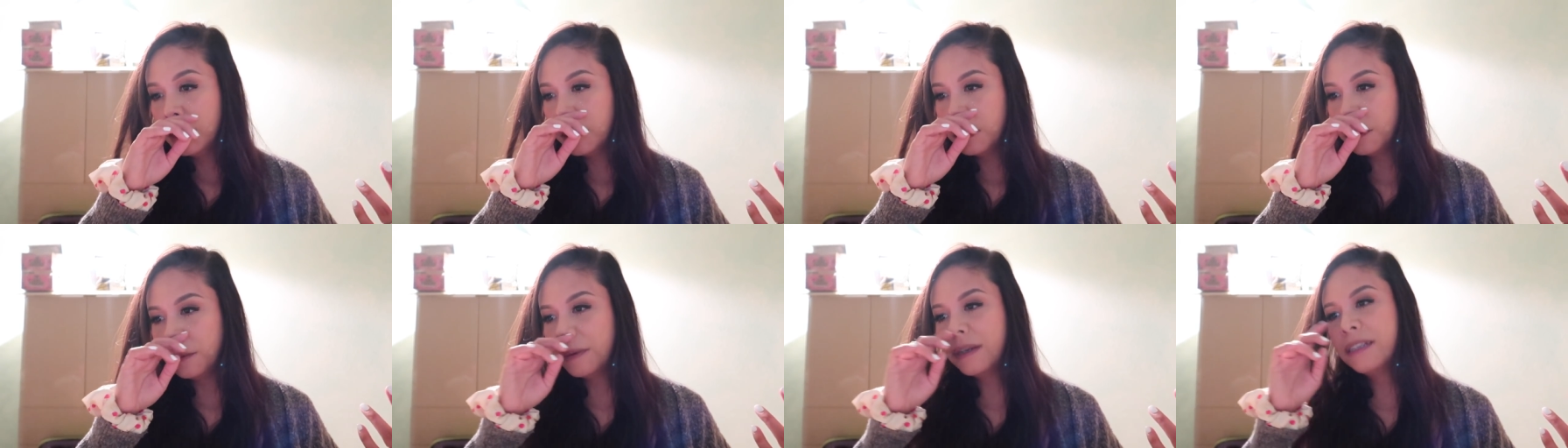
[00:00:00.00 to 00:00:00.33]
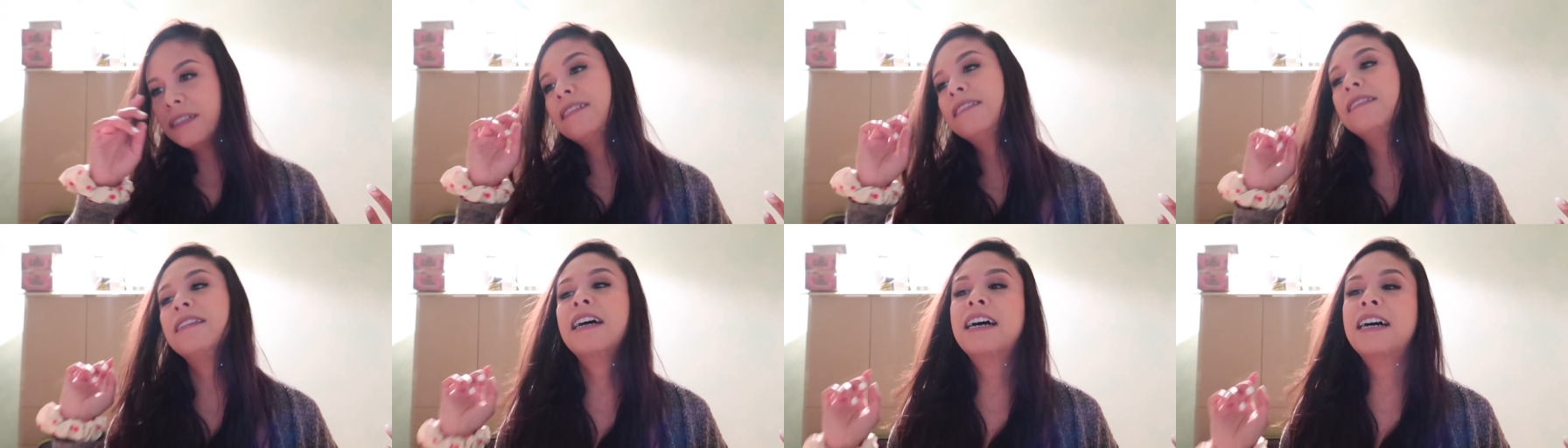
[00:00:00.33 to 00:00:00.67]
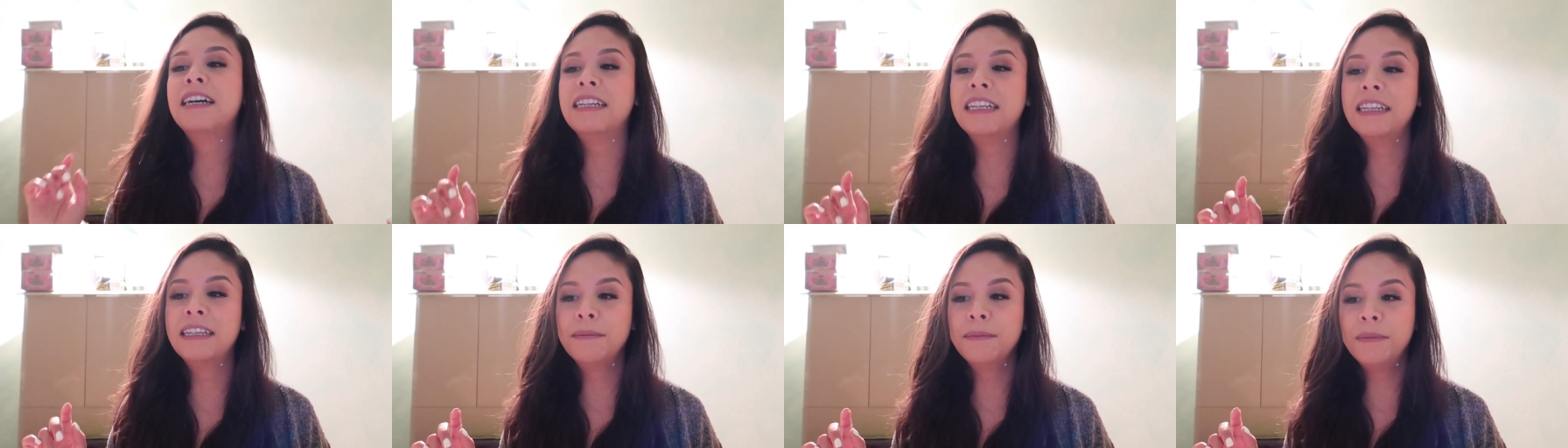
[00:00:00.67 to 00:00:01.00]
was
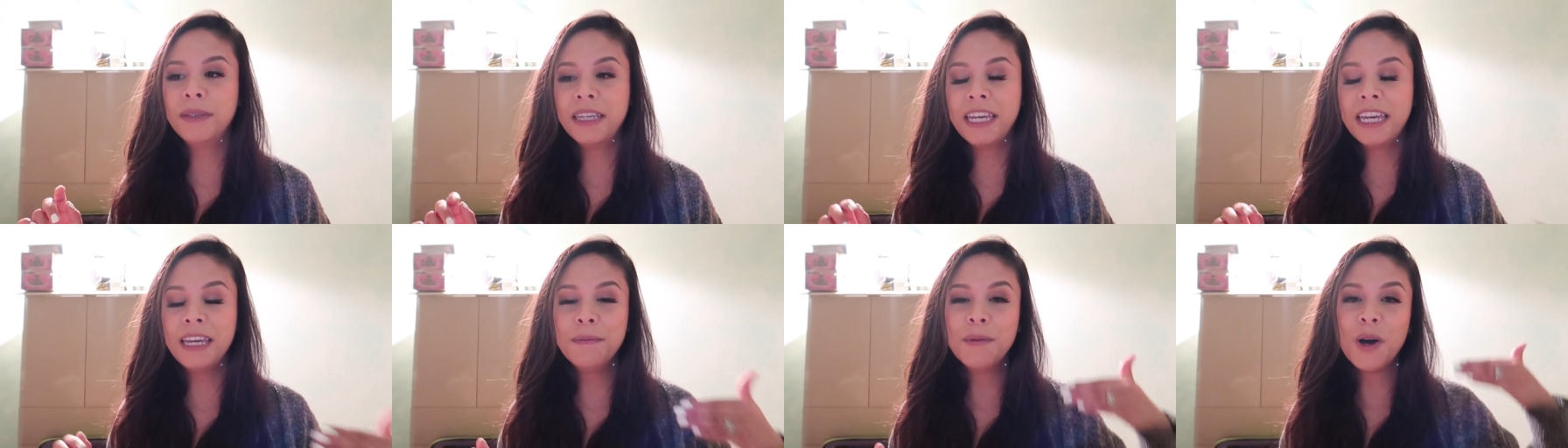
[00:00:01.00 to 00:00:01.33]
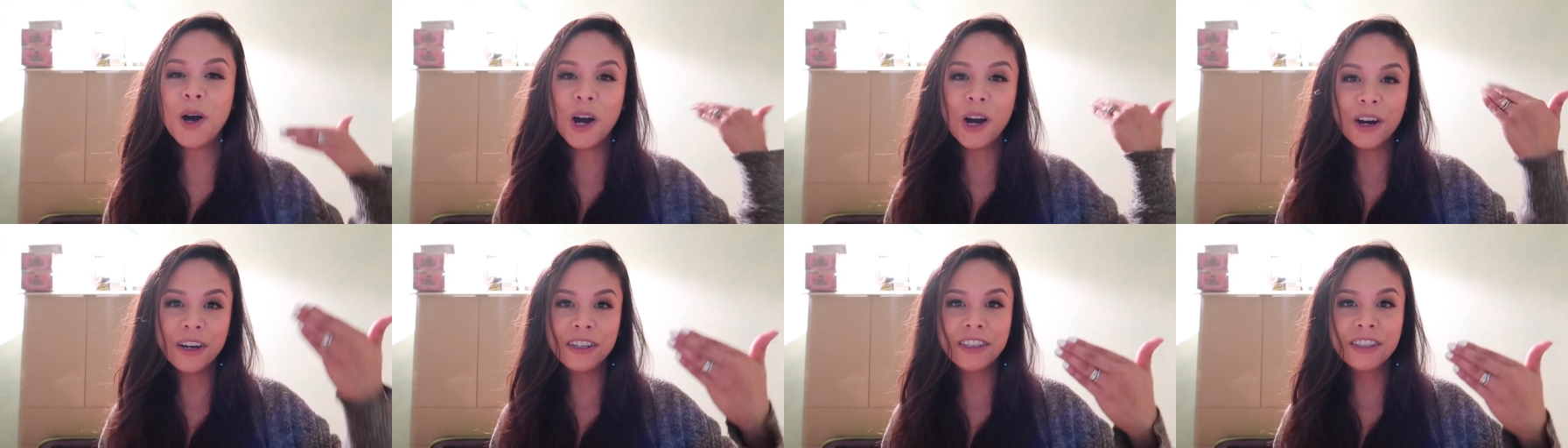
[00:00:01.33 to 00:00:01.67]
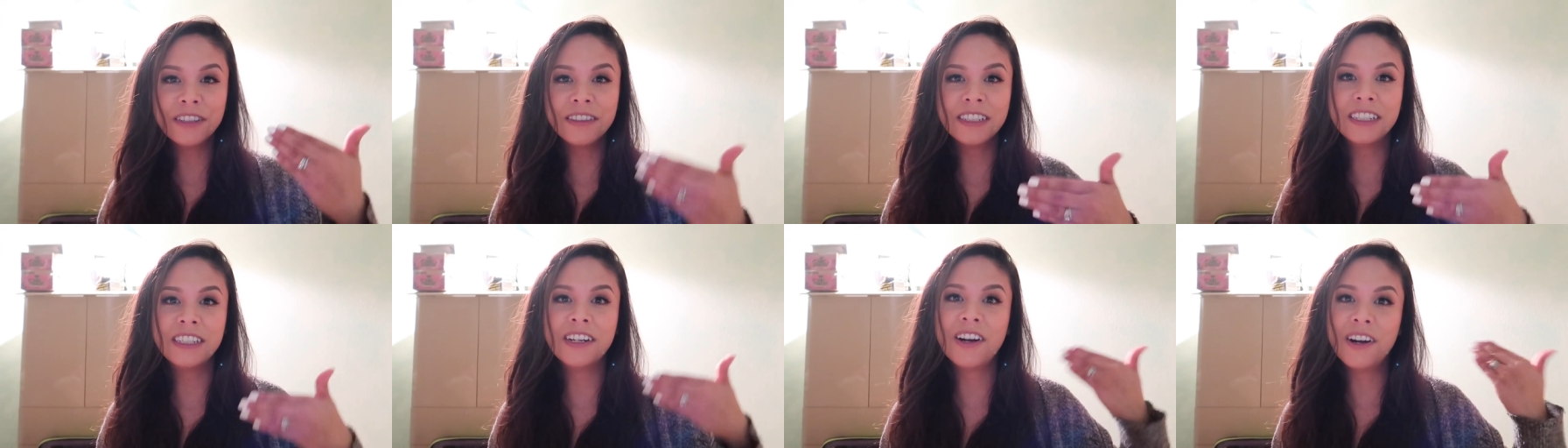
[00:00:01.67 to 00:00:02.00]
that it became
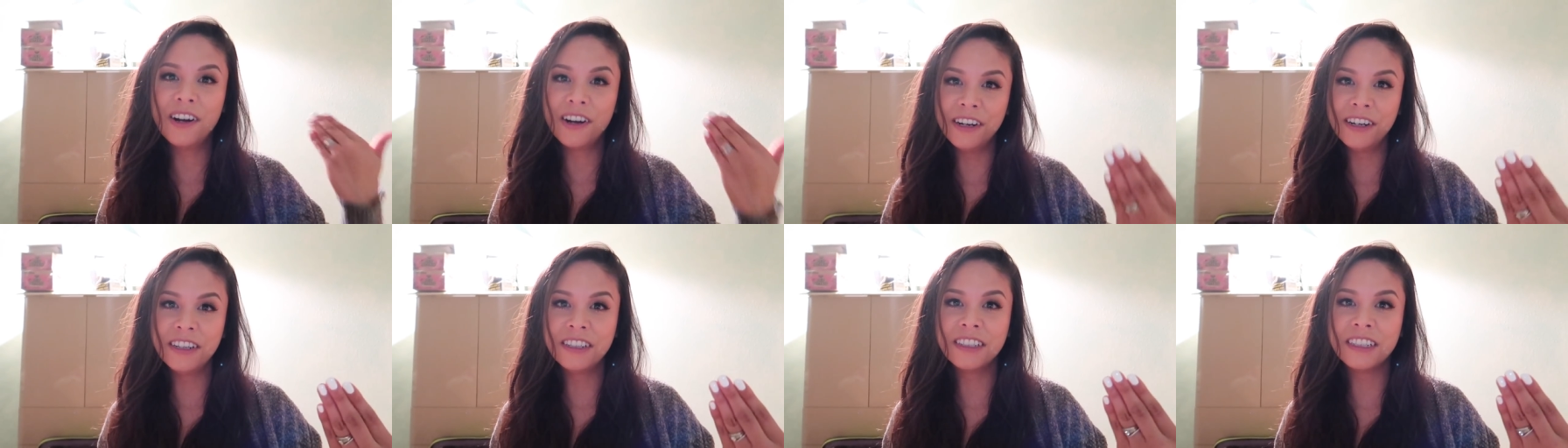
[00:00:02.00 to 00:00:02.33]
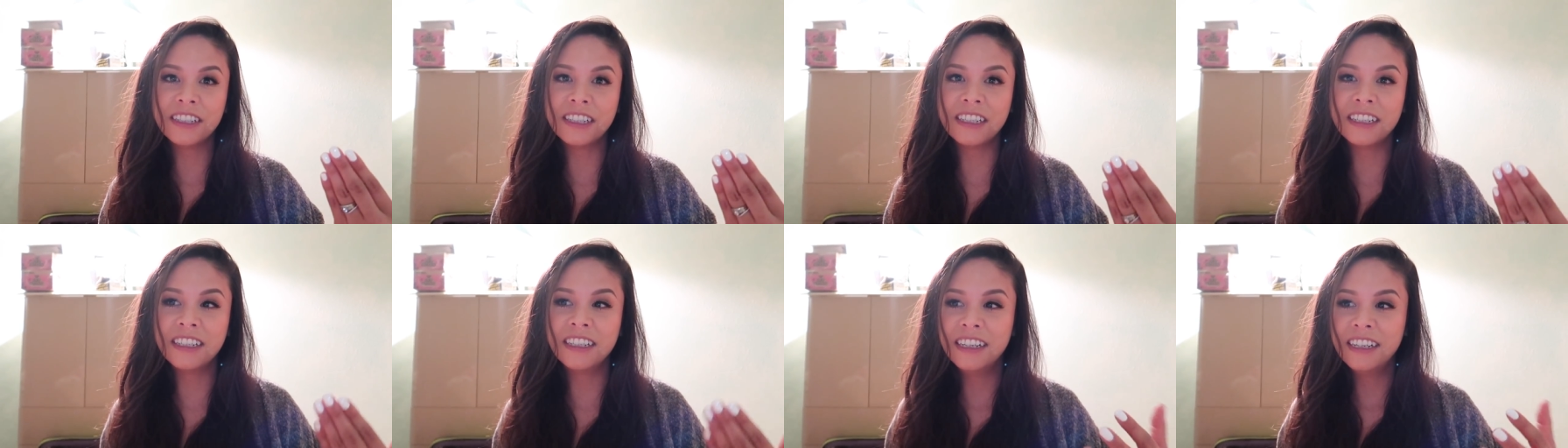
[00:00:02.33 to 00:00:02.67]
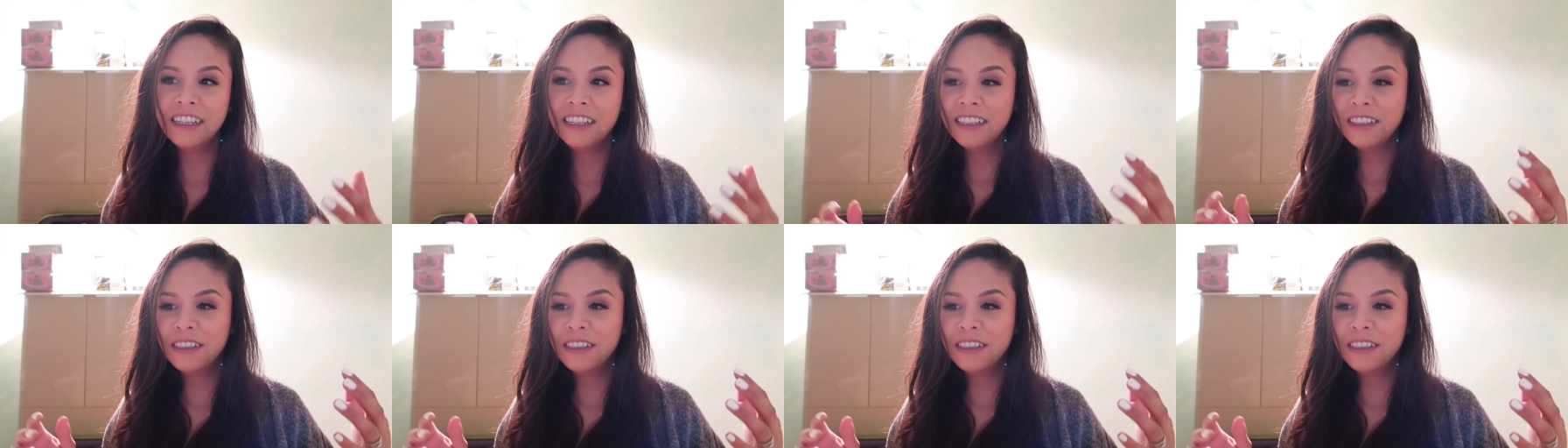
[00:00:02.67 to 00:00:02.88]
harder and harder